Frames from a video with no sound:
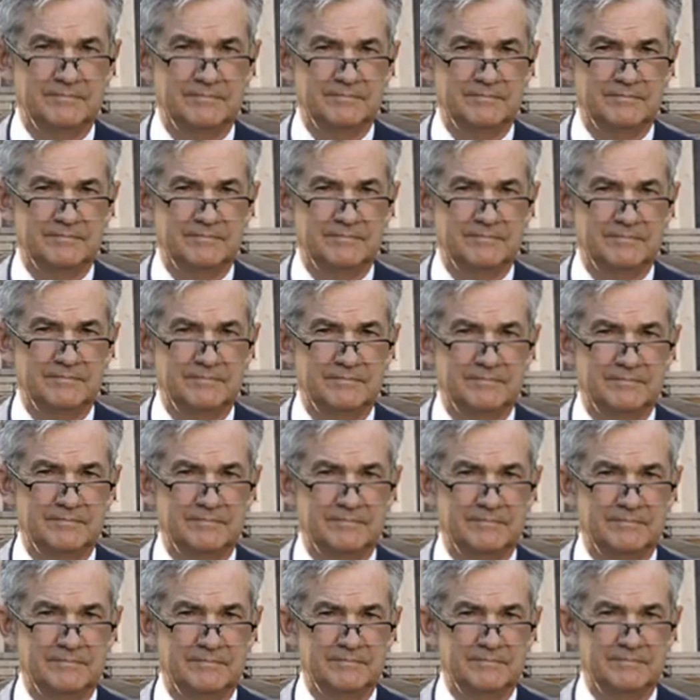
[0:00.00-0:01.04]

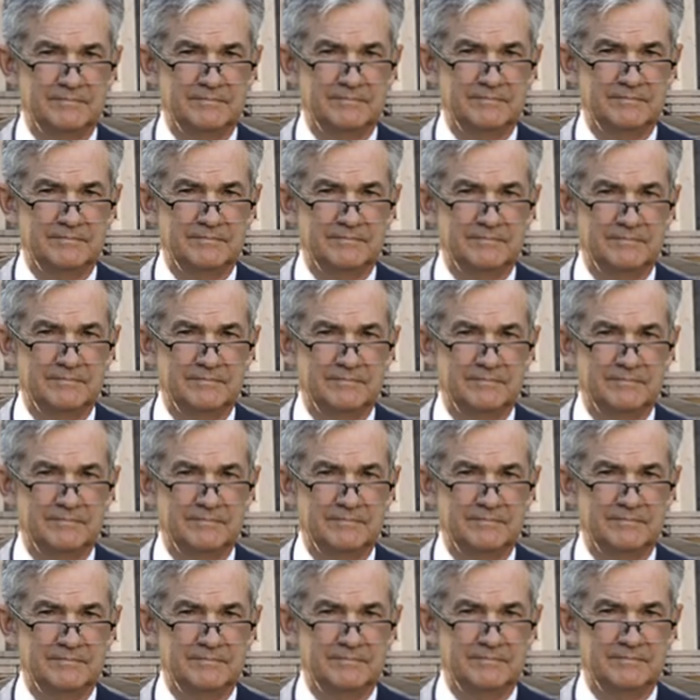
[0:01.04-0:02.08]

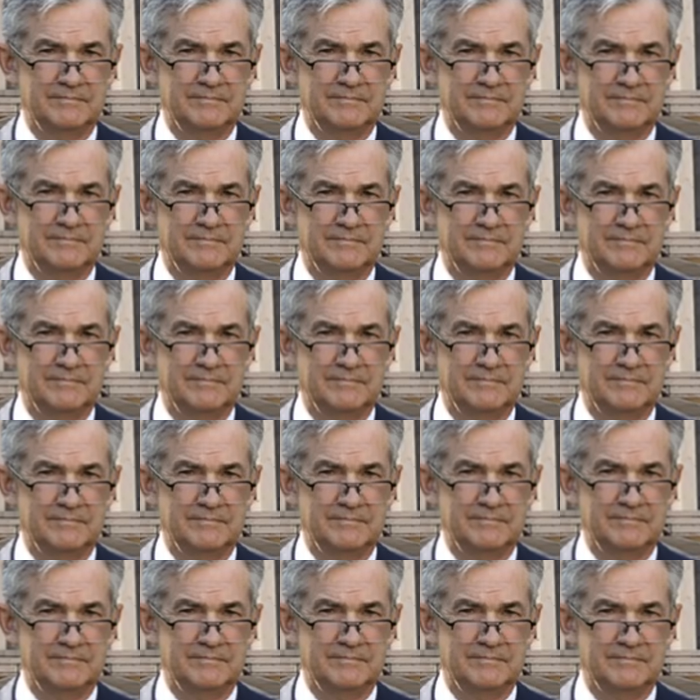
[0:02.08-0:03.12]

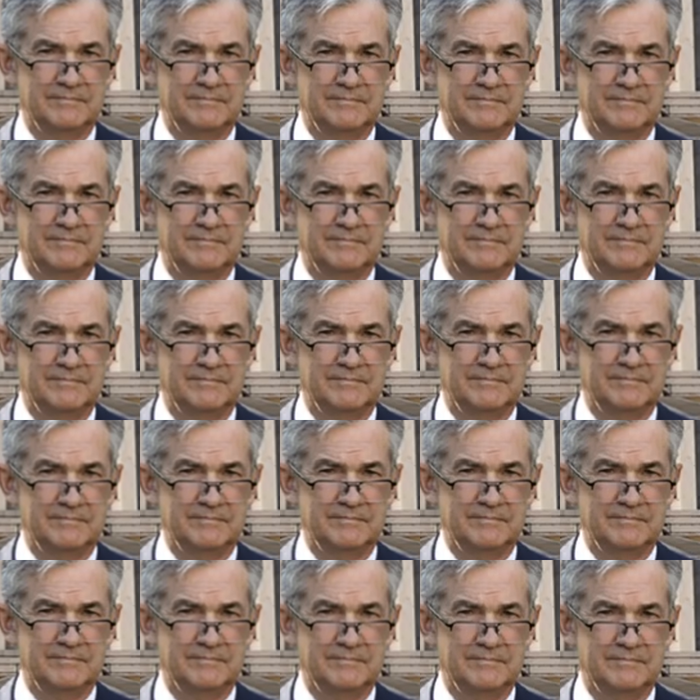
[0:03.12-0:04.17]

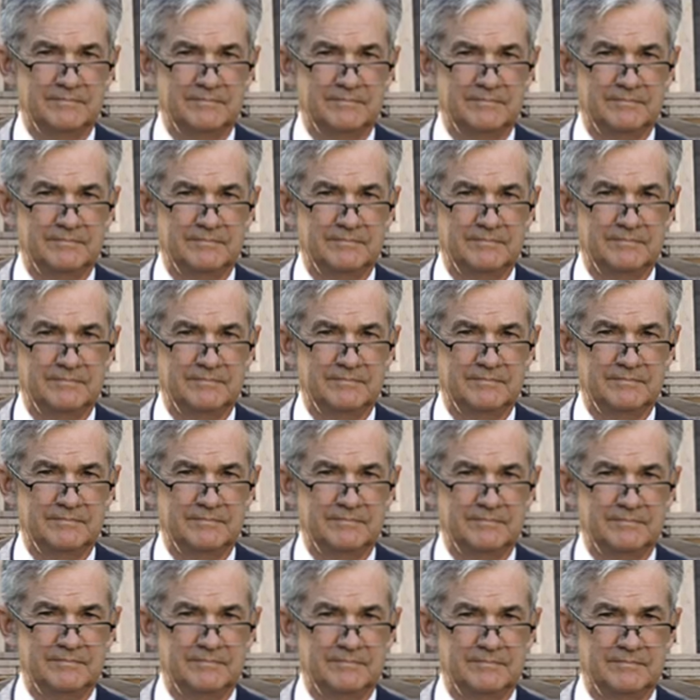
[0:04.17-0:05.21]

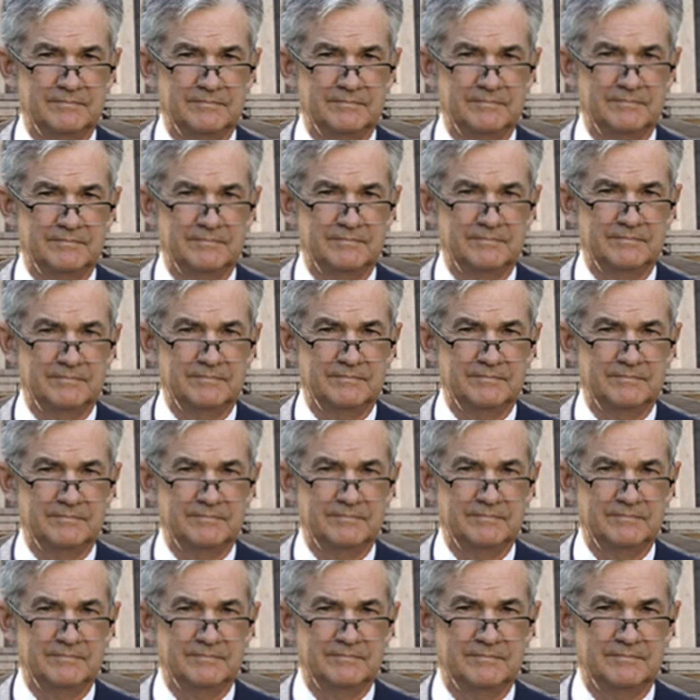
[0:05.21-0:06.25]

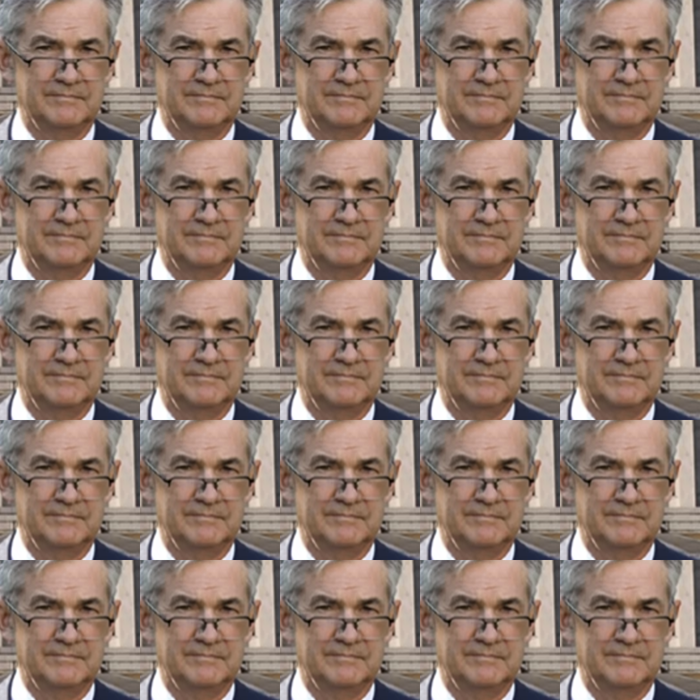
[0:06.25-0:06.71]
The person shown says nothing.